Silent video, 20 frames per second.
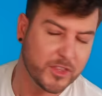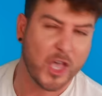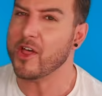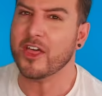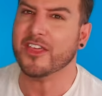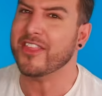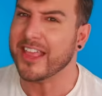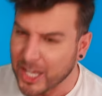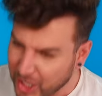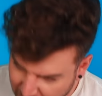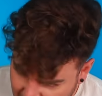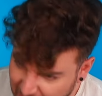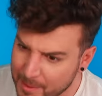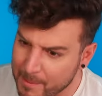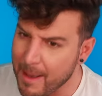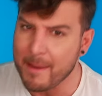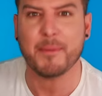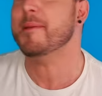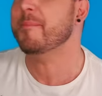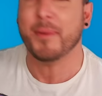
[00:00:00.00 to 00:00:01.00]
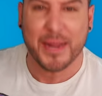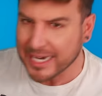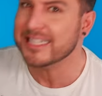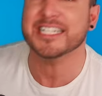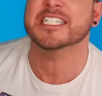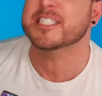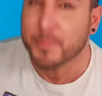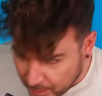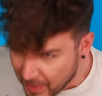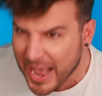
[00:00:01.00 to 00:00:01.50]
The only thing good about me being
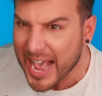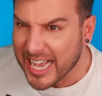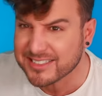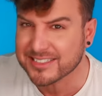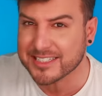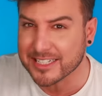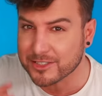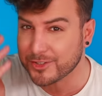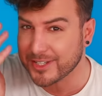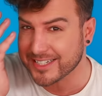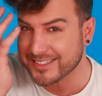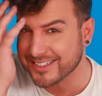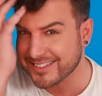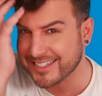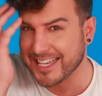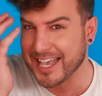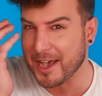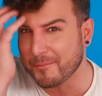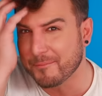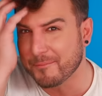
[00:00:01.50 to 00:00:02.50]
this pissed is you get to see how